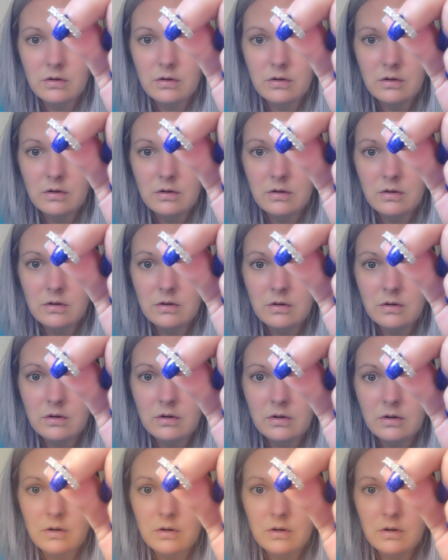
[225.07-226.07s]

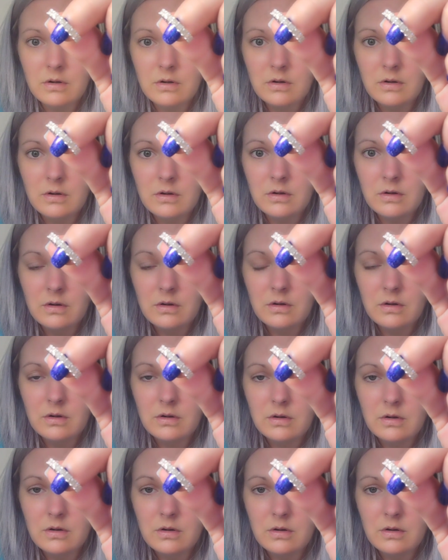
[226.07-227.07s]

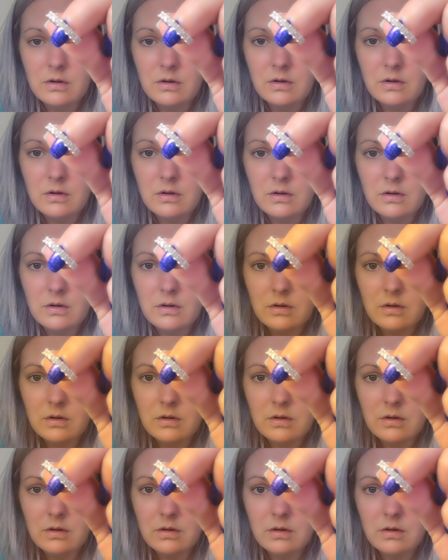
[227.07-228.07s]
[no speech]